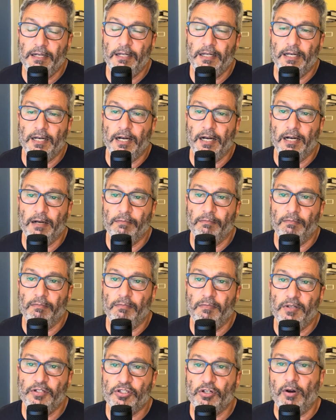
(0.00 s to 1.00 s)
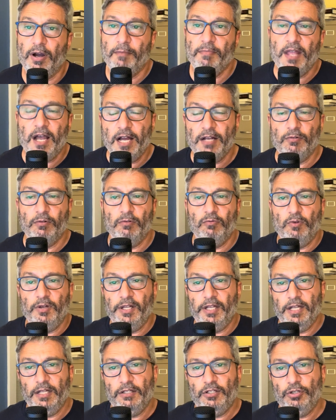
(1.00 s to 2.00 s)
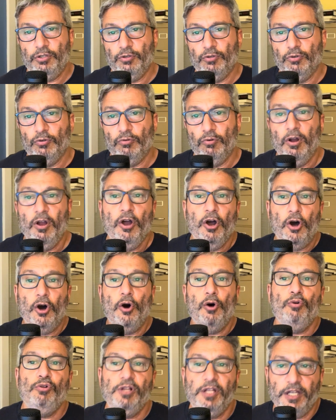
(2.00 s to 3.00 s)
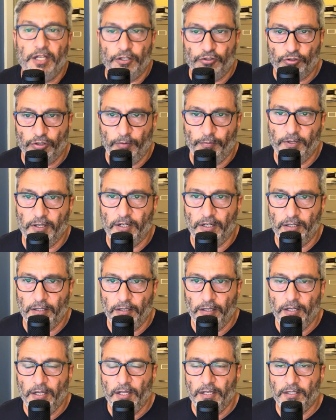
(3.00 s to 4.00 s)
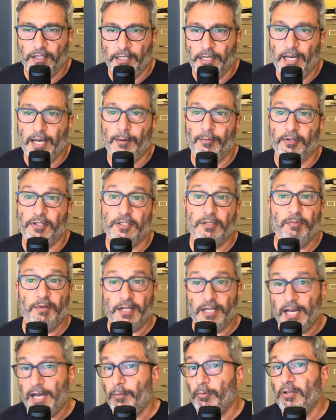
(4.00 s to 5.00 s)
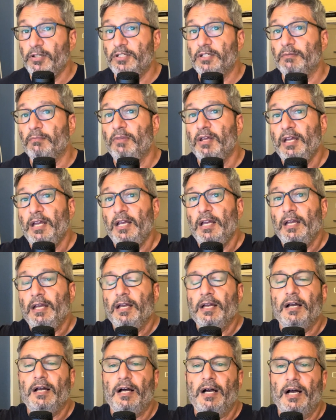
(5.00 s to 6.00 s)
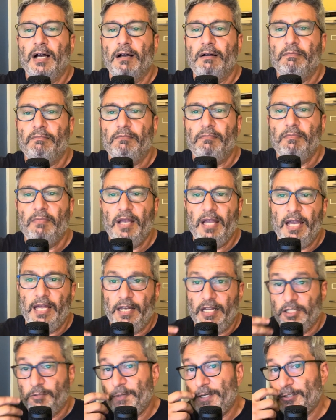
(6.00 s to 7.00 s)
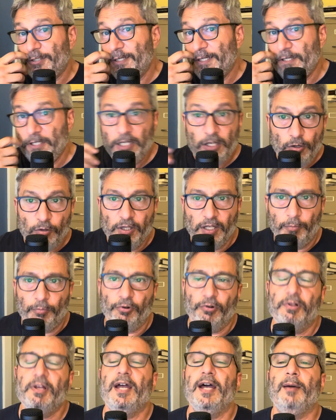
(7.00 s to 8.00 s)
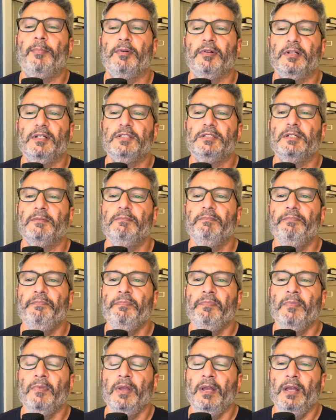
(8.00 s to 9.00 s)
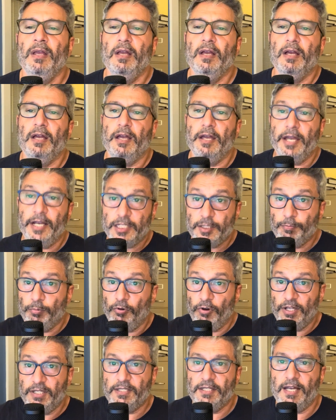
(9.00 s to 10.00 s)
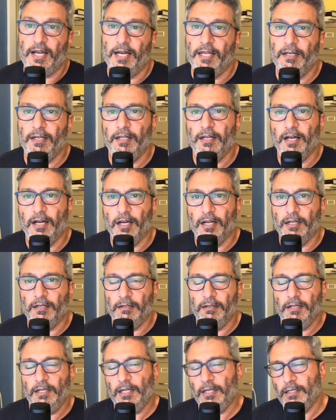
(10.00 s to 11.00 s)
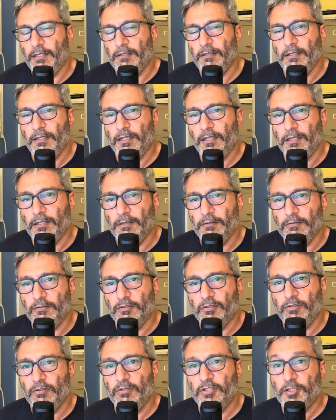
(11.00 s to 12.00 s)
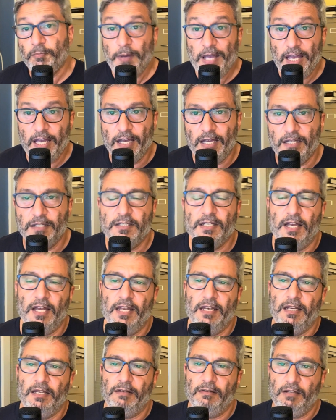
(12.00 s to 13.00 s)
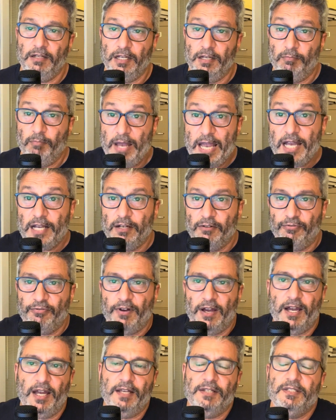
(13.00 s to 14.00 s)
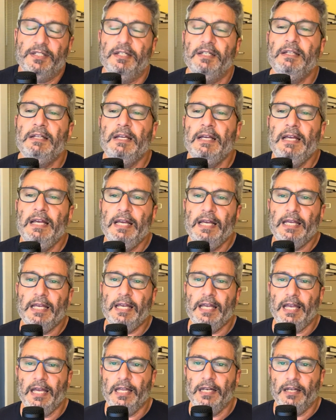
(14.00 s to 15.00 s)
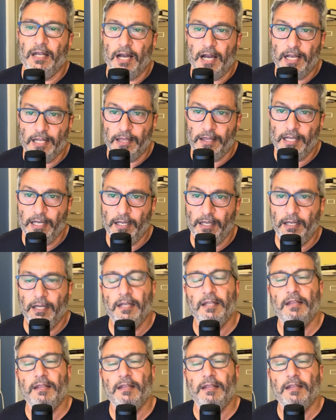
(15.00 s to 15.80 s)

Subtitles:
so I'm not willing to only attribute it to capitalism, but capitalism, and especially neoliberal capitalism, exploits that in spades, and it magnifies it. And I think